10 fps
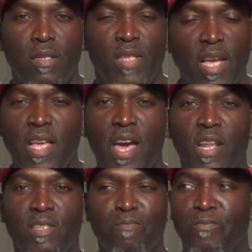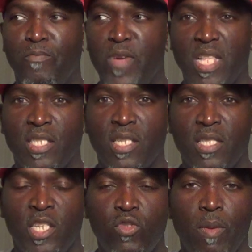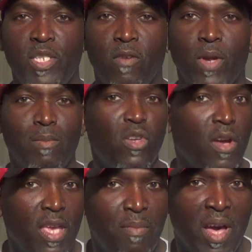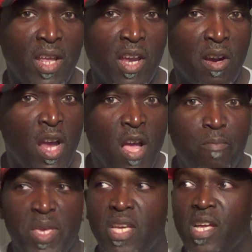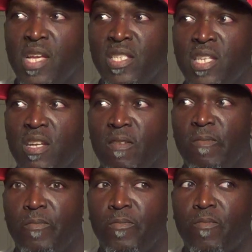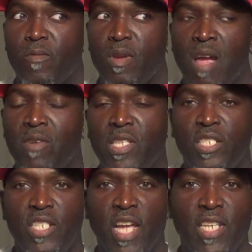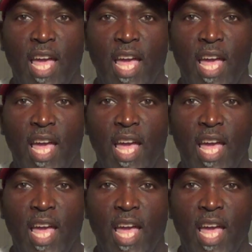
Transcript: That kind of fits the description of what I'm talking about here, because ever since J.J.